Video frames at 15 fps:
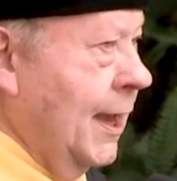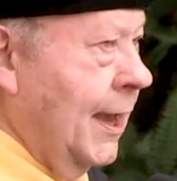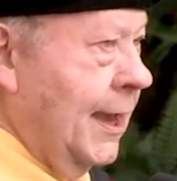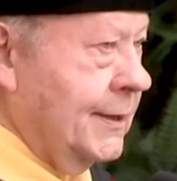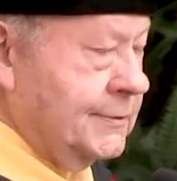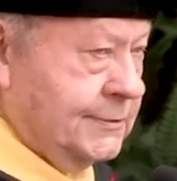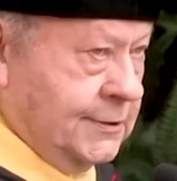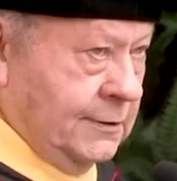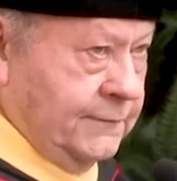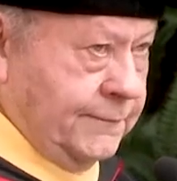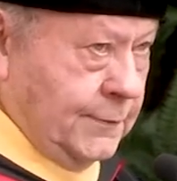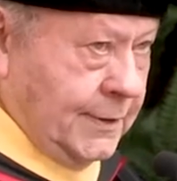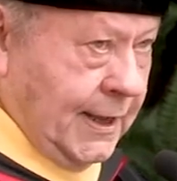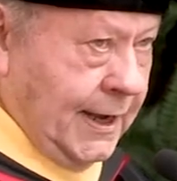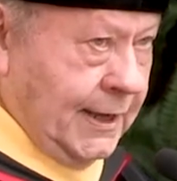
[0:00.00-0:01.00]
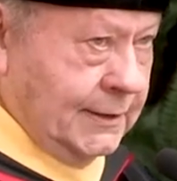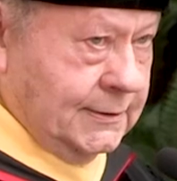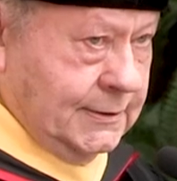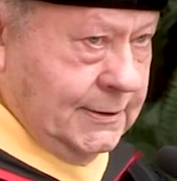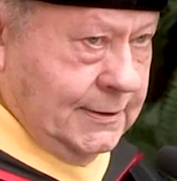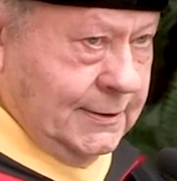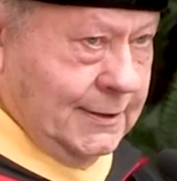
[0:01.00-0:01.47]
And so for
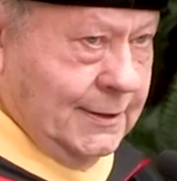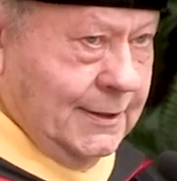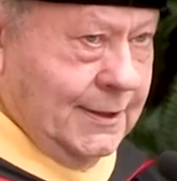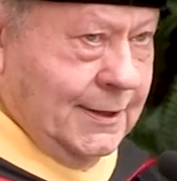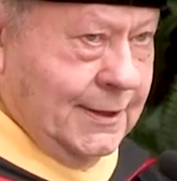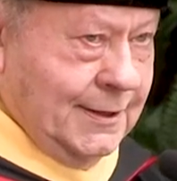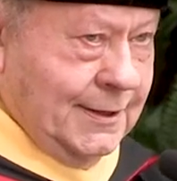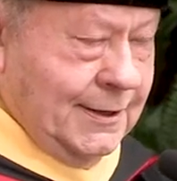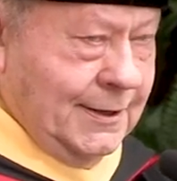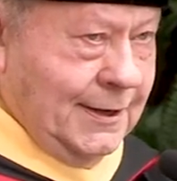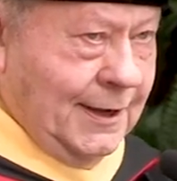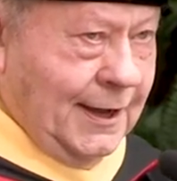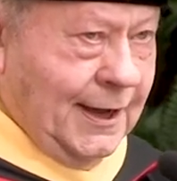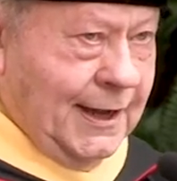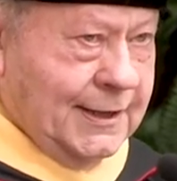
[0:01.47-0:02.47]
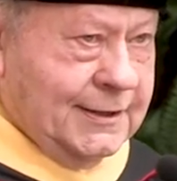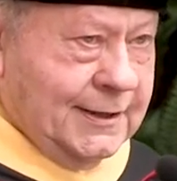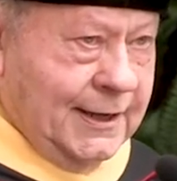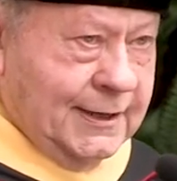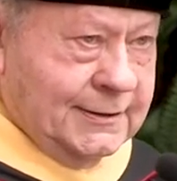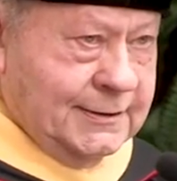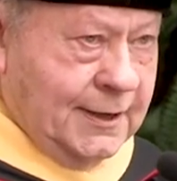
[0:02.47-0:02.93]
that, I
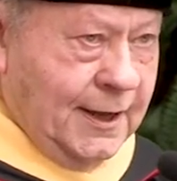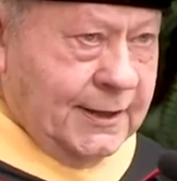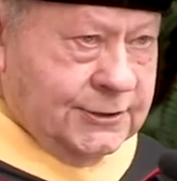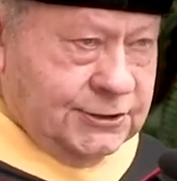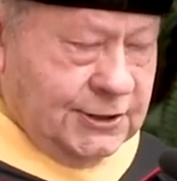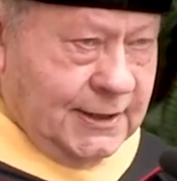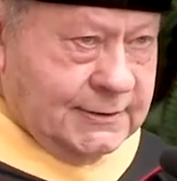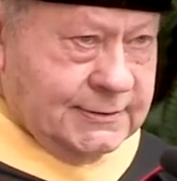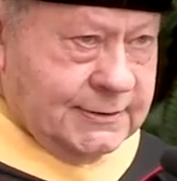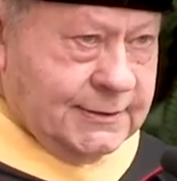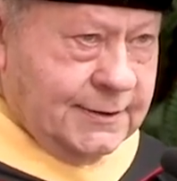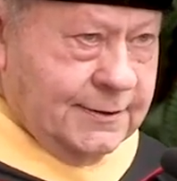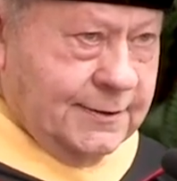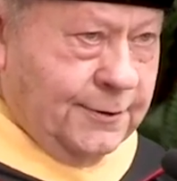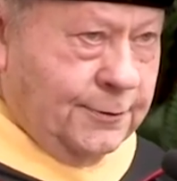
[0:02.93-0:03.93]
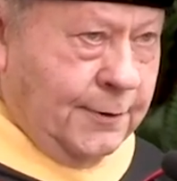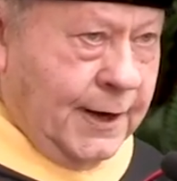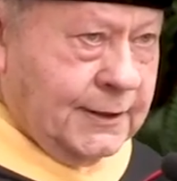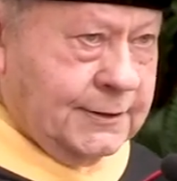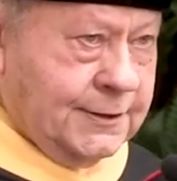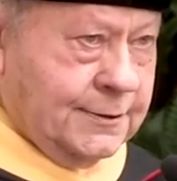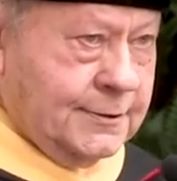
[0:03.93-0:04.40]
thank not just the
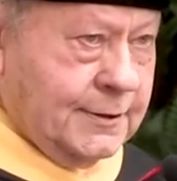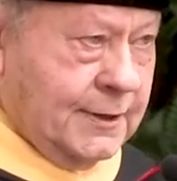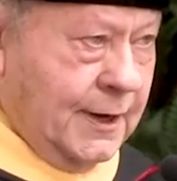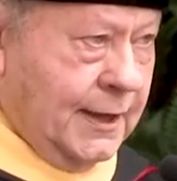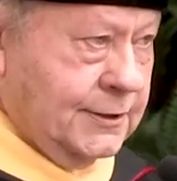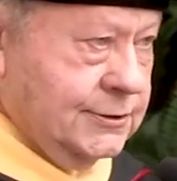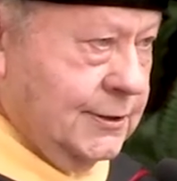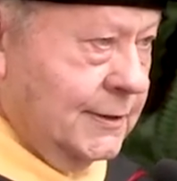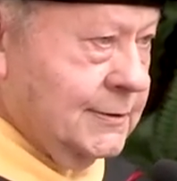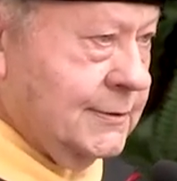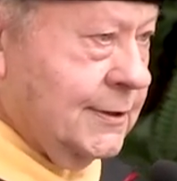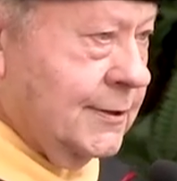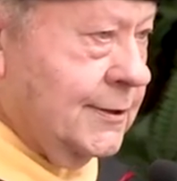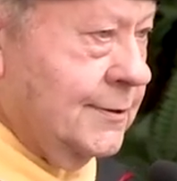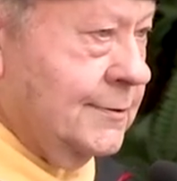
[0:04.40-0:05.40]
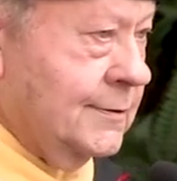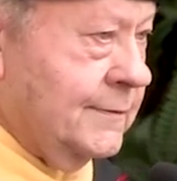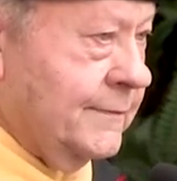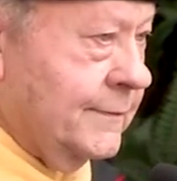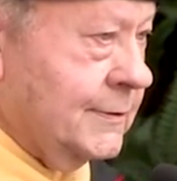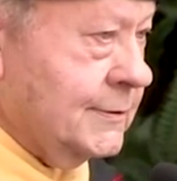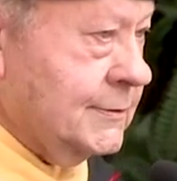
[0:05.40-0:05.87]
rector, not just the
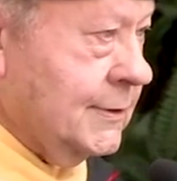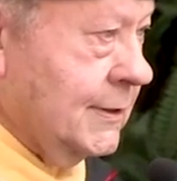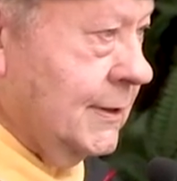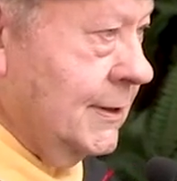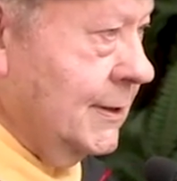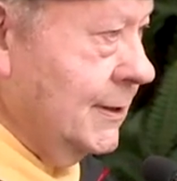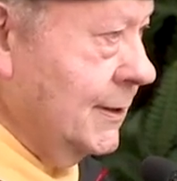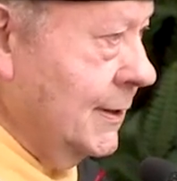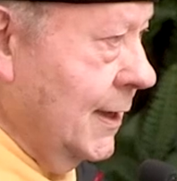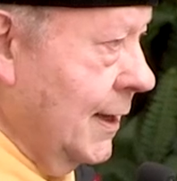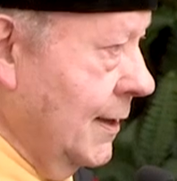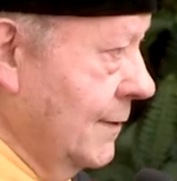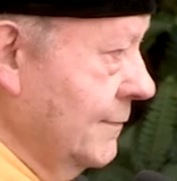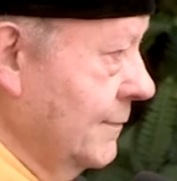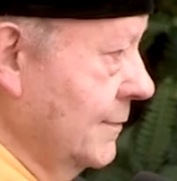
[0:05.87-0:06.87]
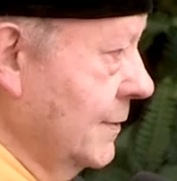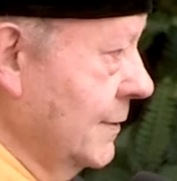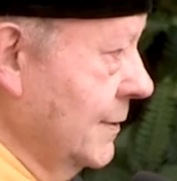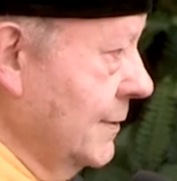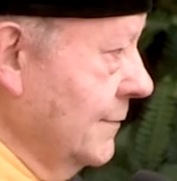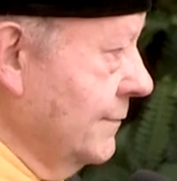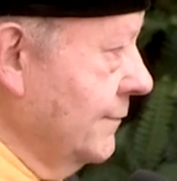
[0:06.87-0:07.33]
university uh,
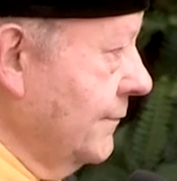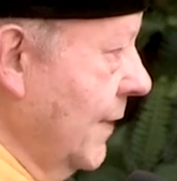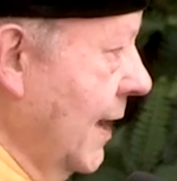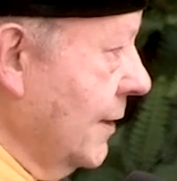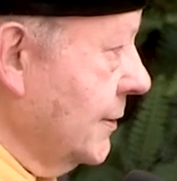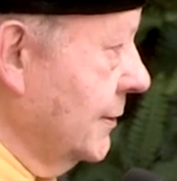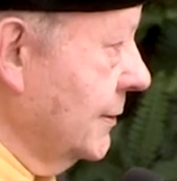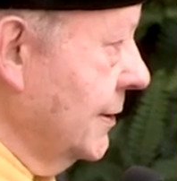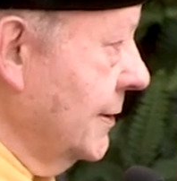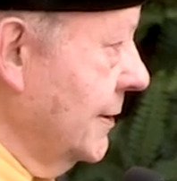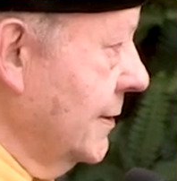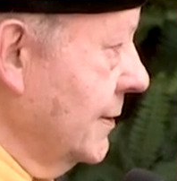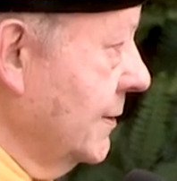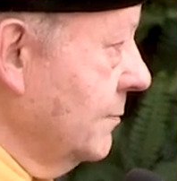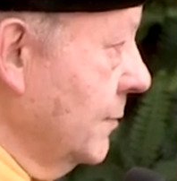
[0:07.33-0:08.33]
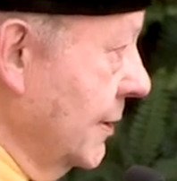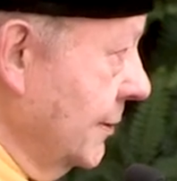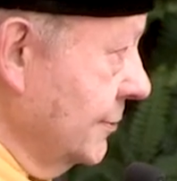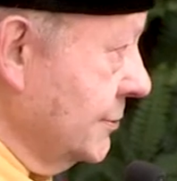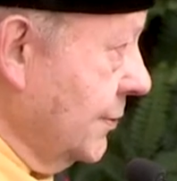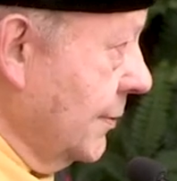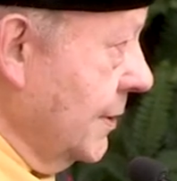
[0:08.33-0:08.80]
faculty and
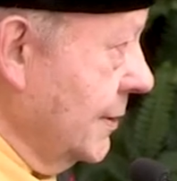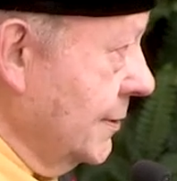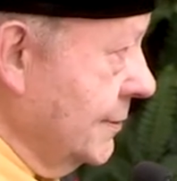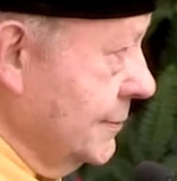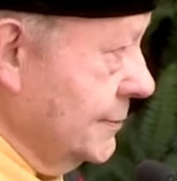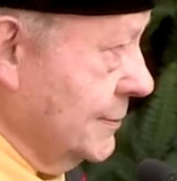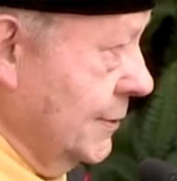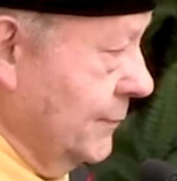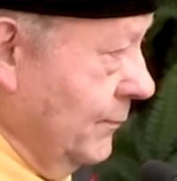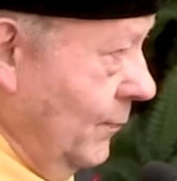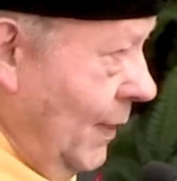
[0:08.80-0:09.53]
administrators,